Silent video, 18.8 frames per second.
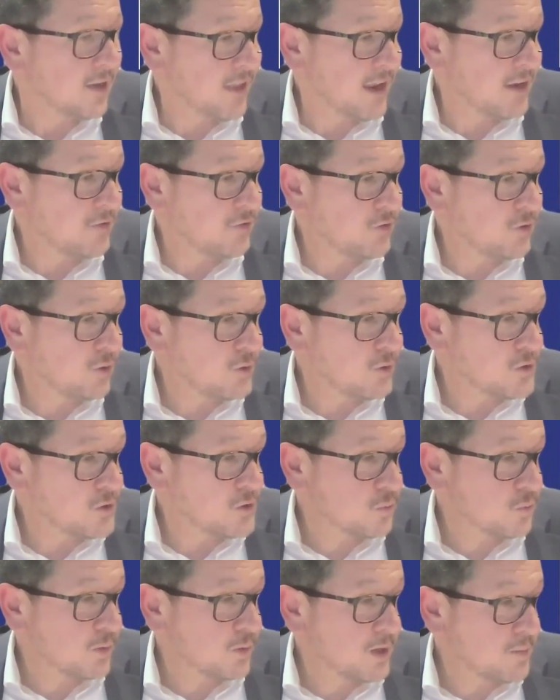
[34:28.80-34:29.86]
And then, of
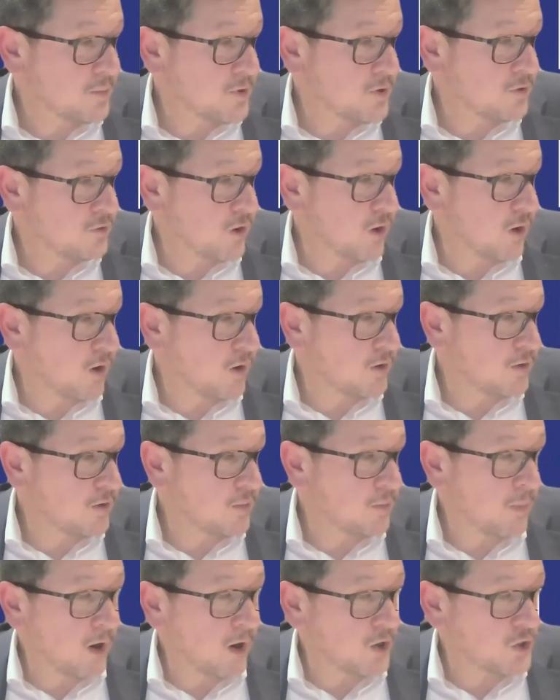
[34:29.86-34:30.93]
course, we moved on,
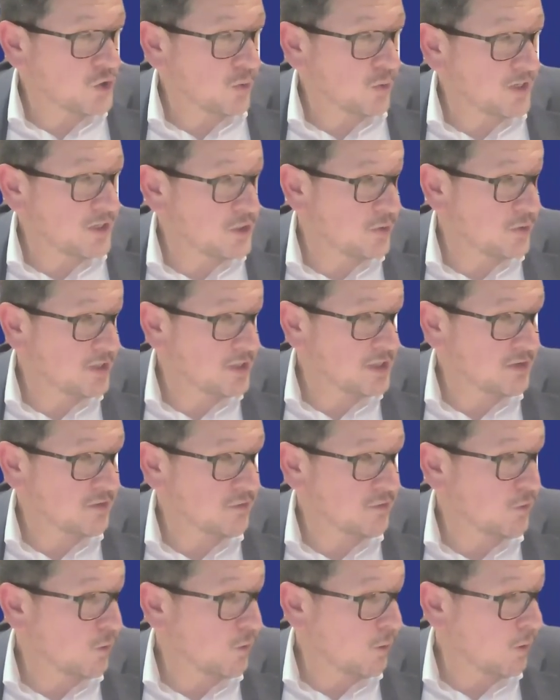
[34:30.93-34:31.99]
March
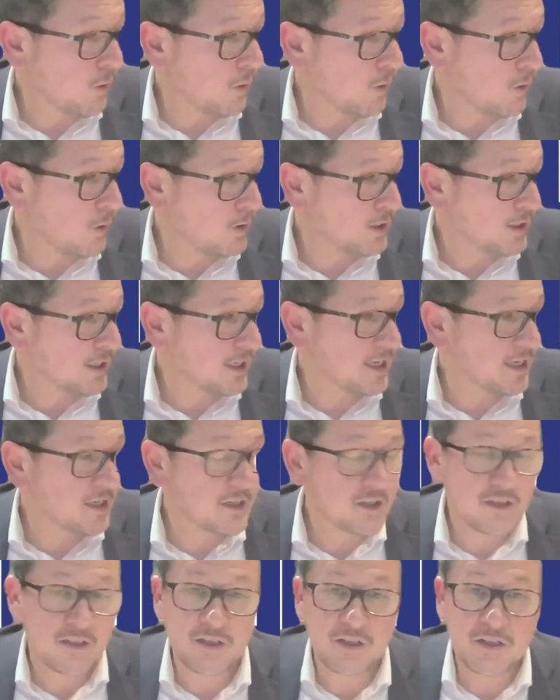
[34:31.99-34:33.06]
2024,
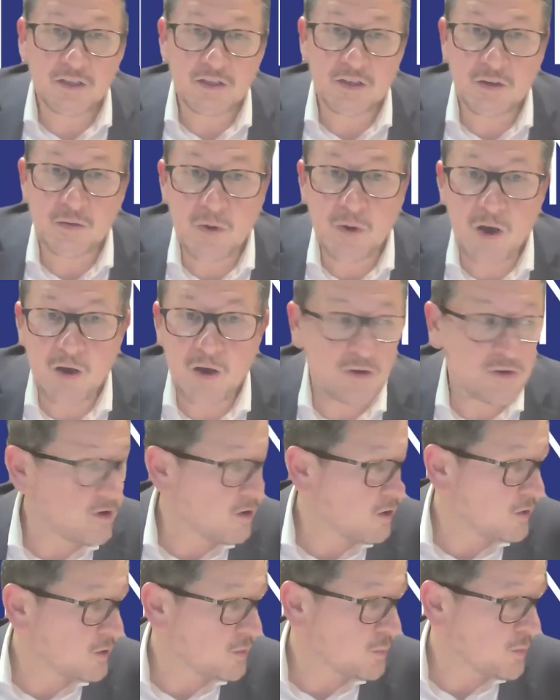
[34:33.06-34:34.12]
Kindertons and
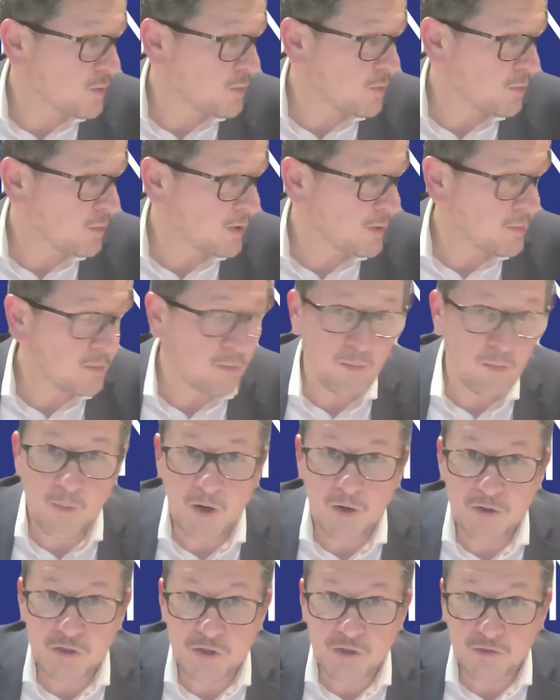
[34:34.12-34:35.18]
Murtaugh. Probably
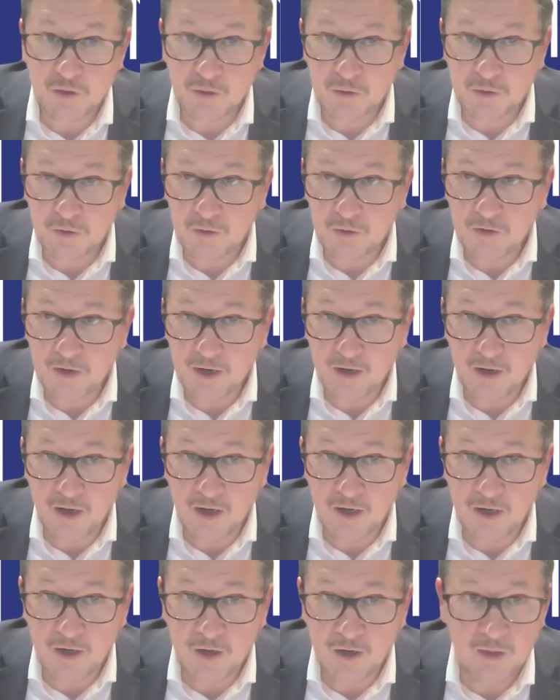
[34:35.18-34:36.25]
most of you who do credit
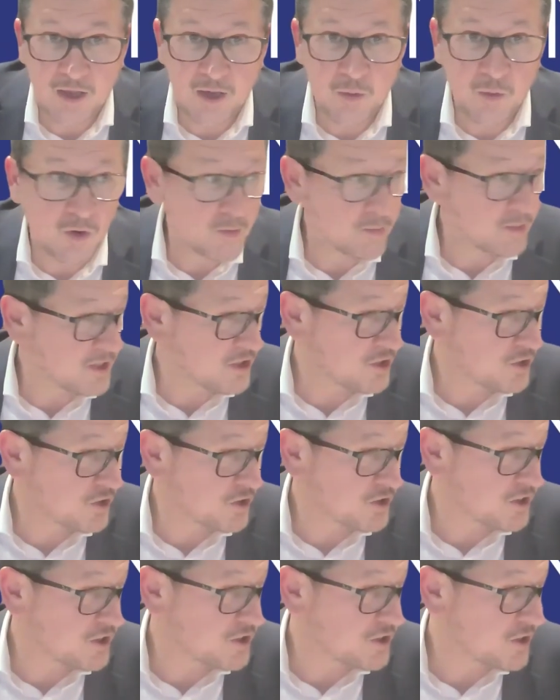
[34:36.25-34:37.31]
hire know that one. Mr.
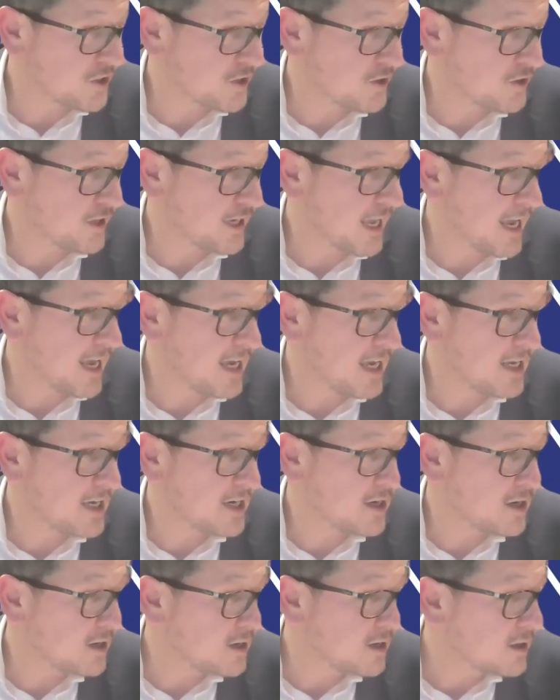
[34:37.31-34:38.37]
Justice Turner
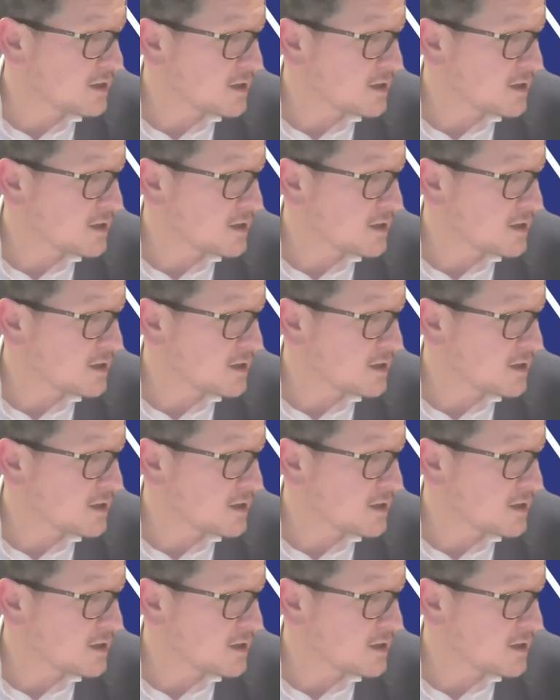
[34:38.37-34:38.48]
again.